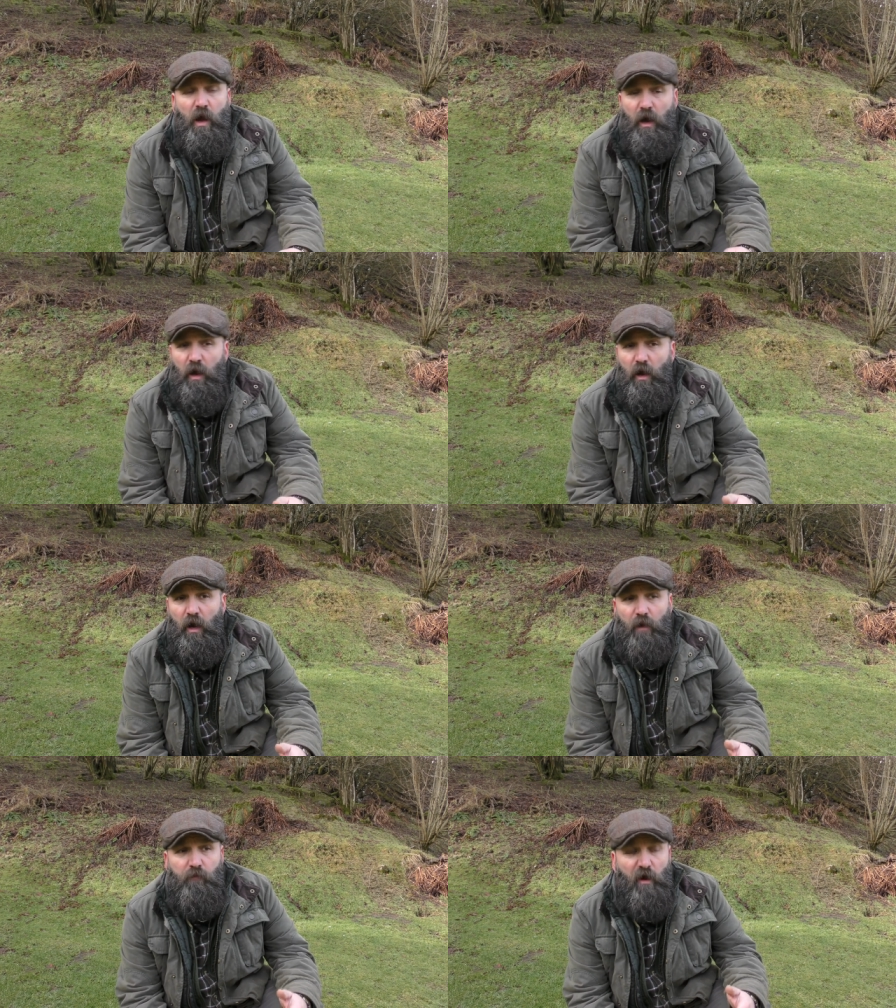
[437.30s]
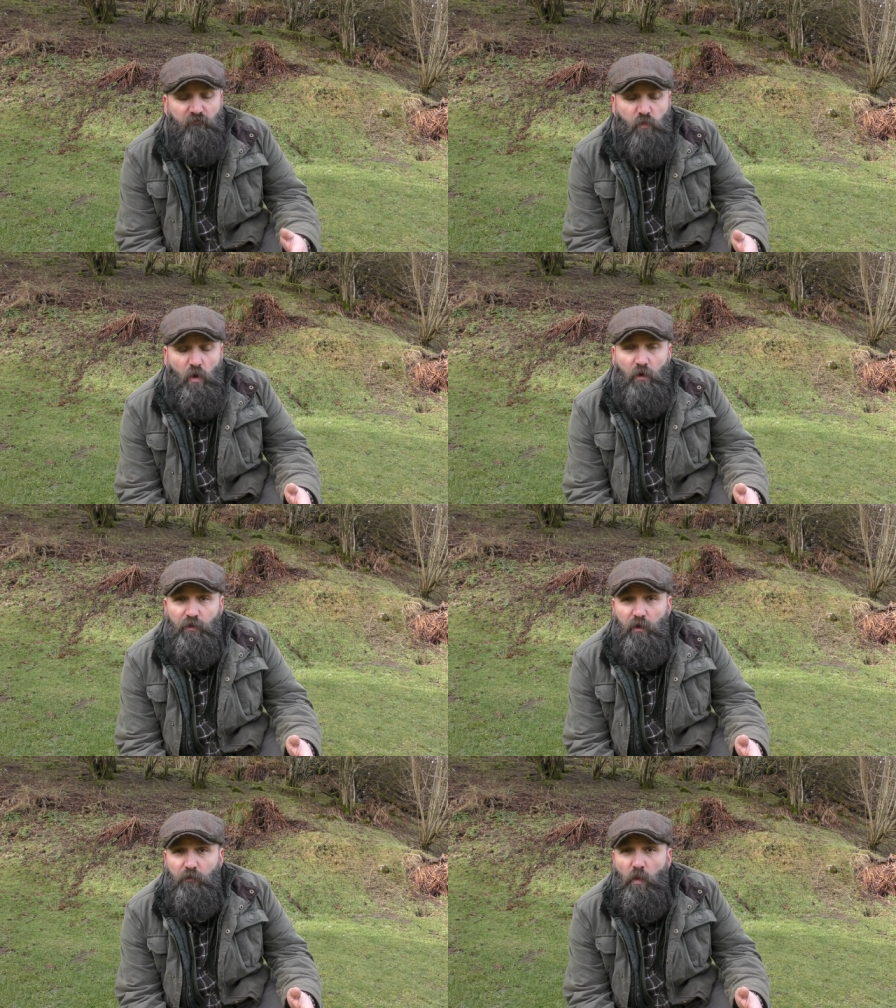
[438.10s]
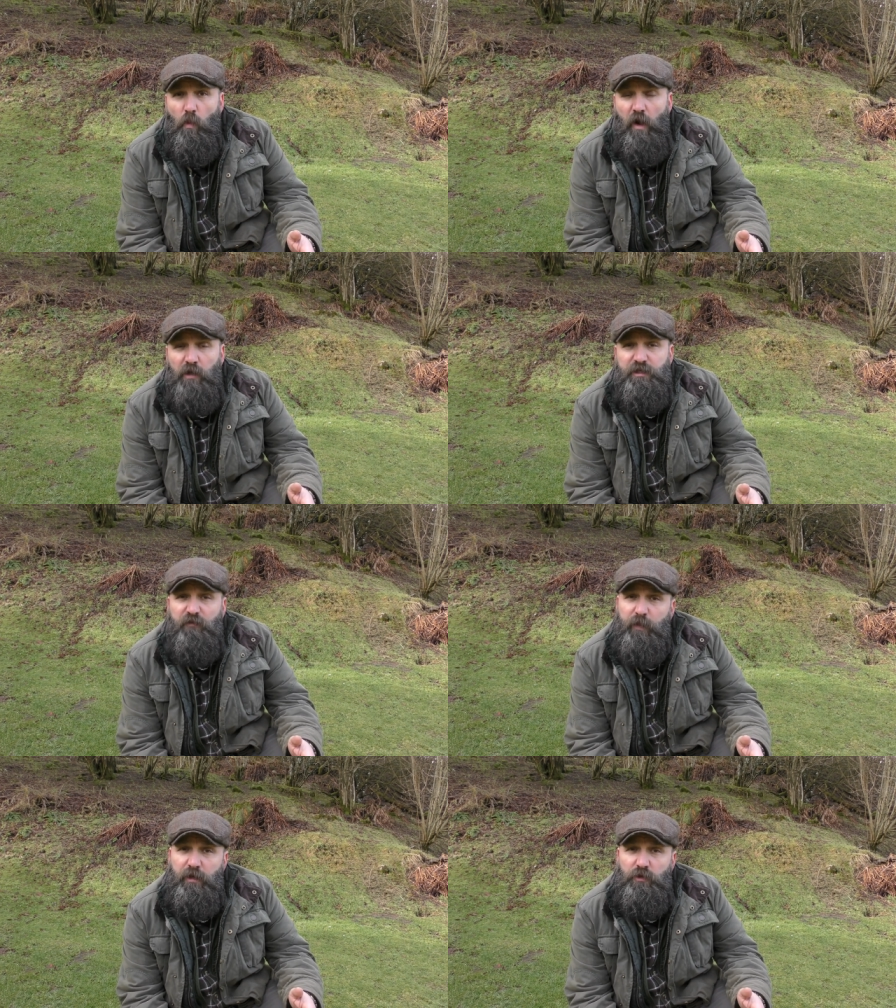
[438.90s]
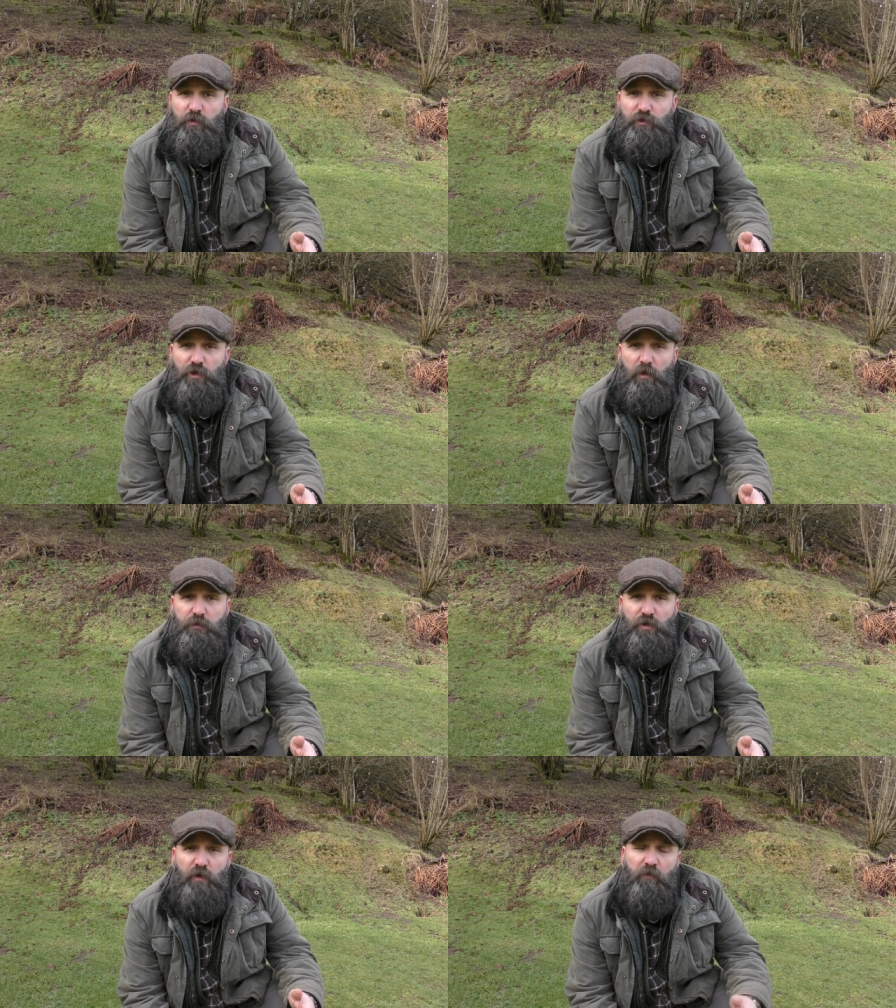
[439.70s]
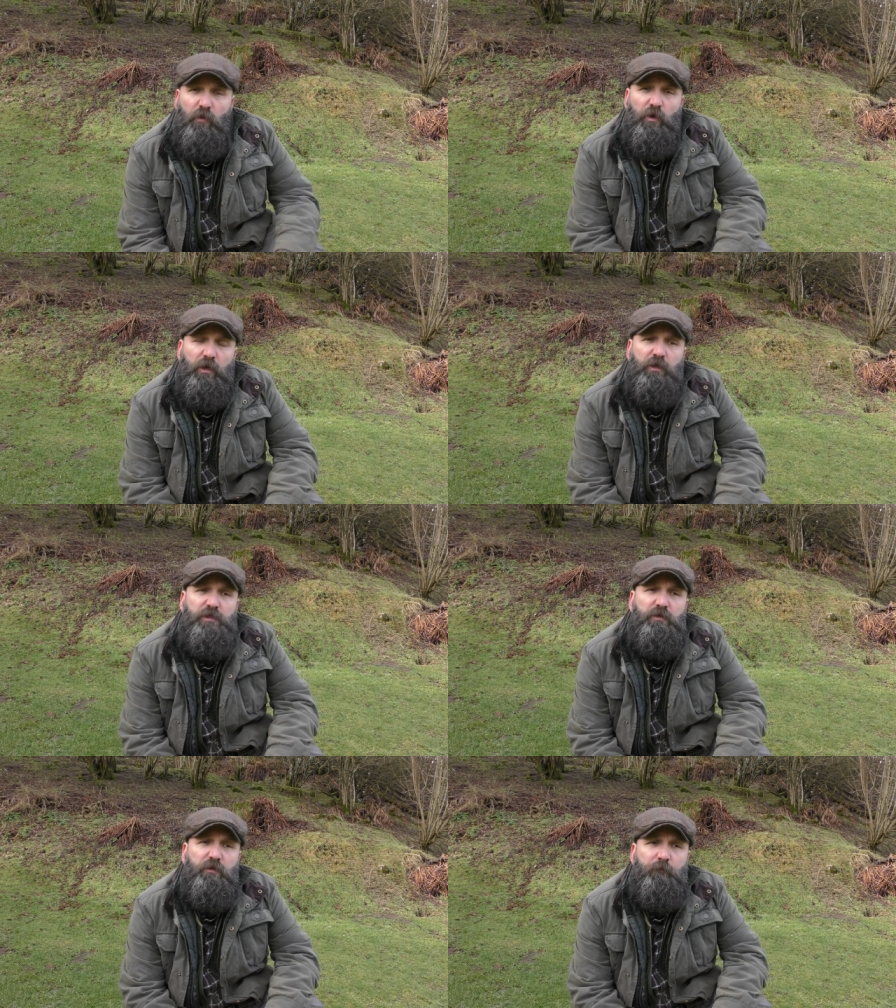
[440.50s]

Uh, I've worn them whilst I've been doing jobs around the woodland,